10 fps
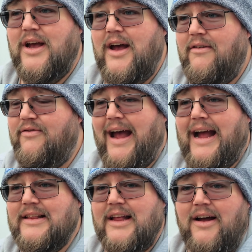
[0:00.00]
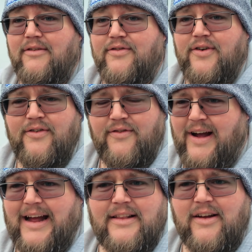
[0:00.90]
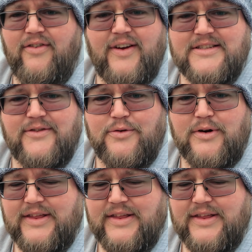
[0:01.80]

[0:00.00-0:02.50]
Van Life Festival.